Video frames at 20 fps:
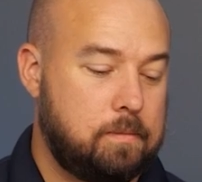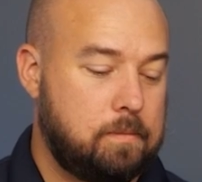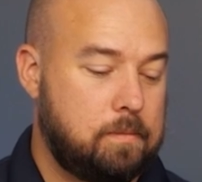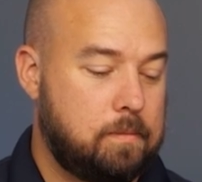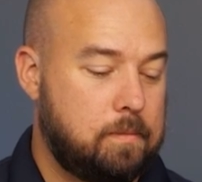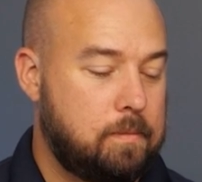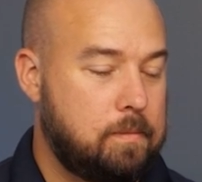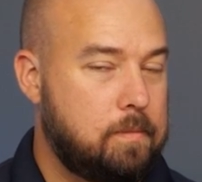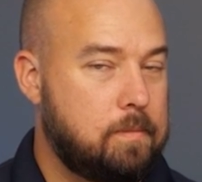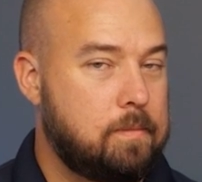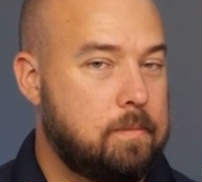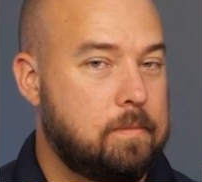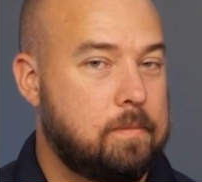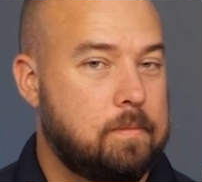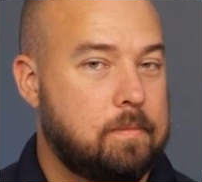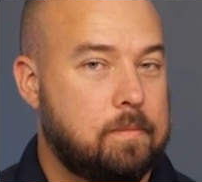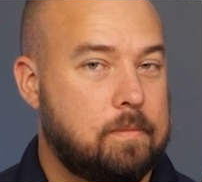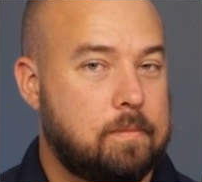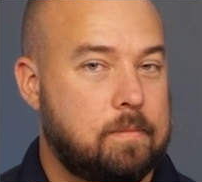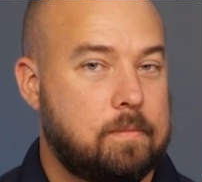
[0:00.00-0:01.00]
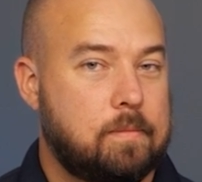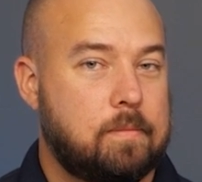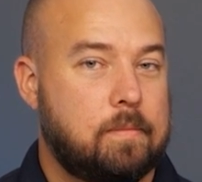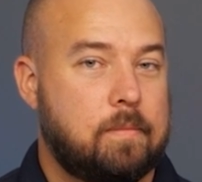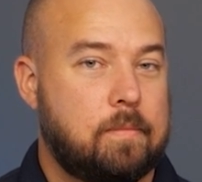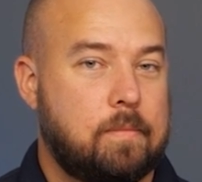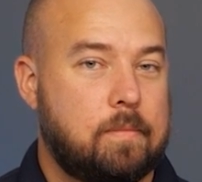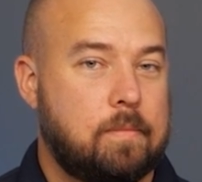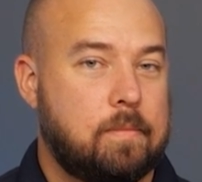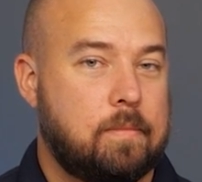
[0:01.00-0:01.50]

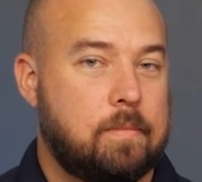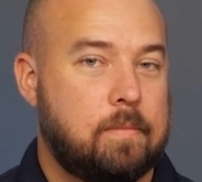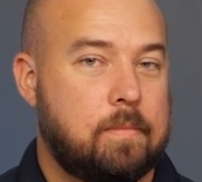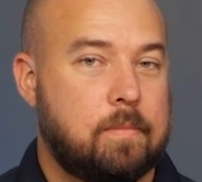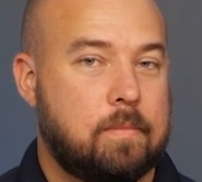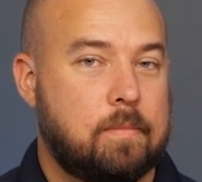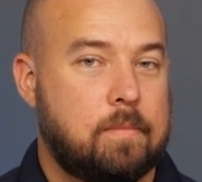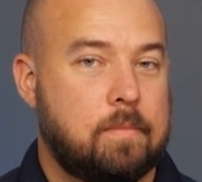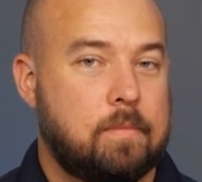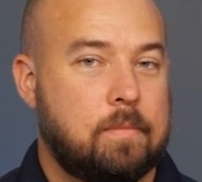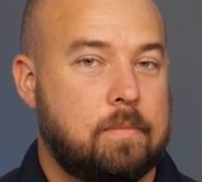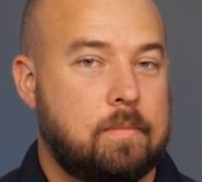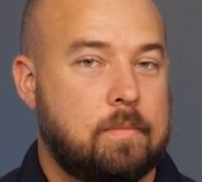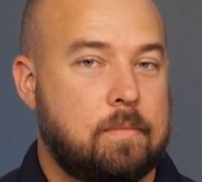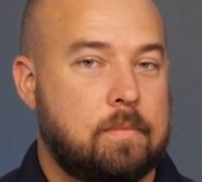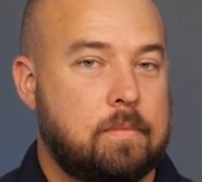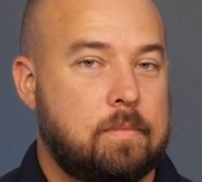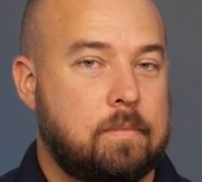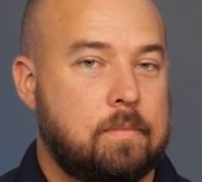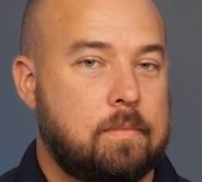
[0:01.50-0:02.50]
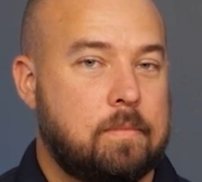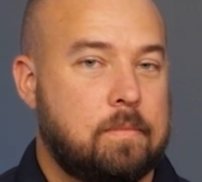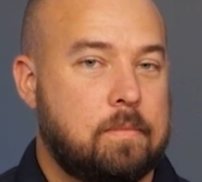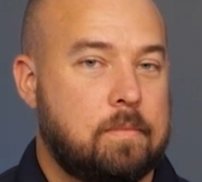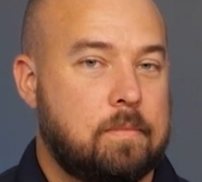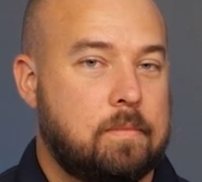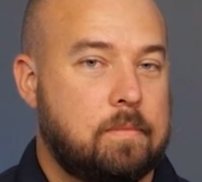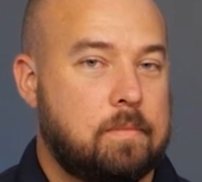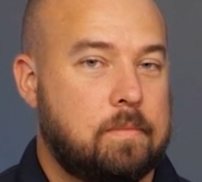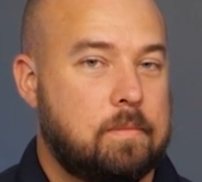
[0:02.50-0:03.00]

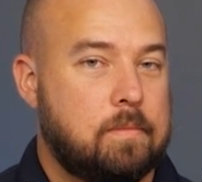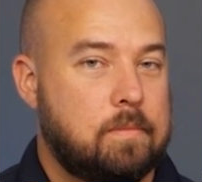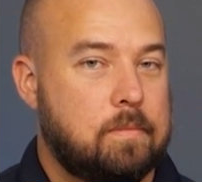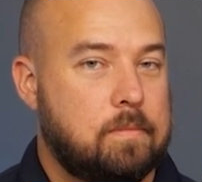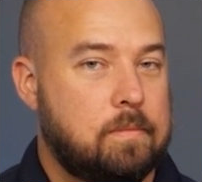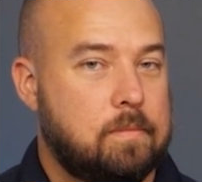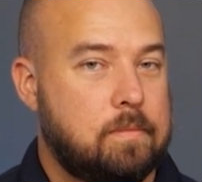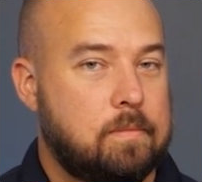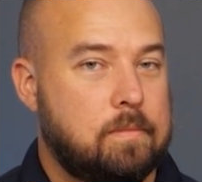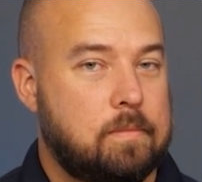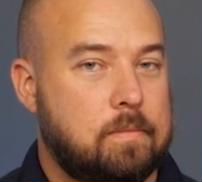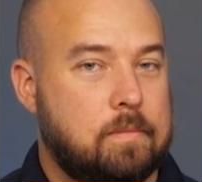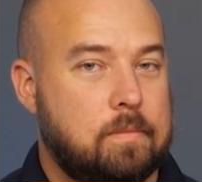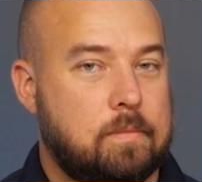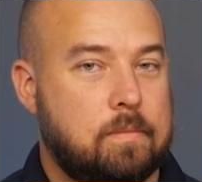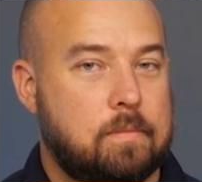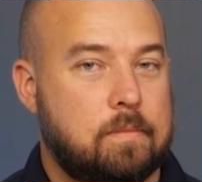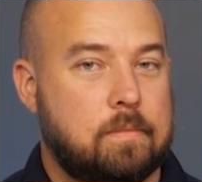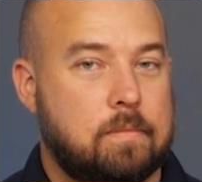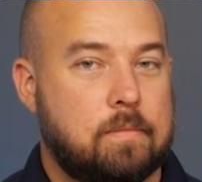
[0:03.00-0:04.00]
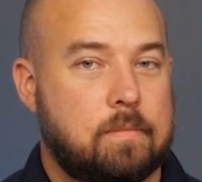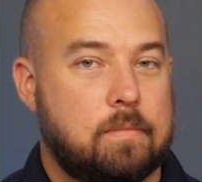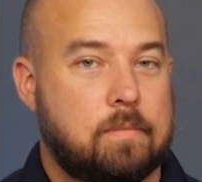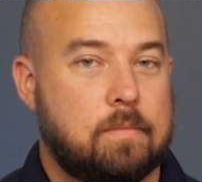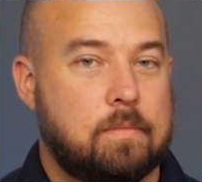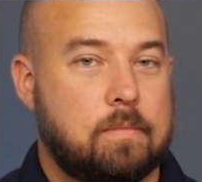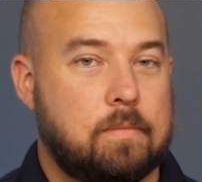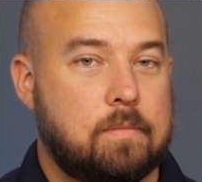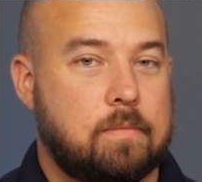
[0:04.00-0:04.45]
(not speaking)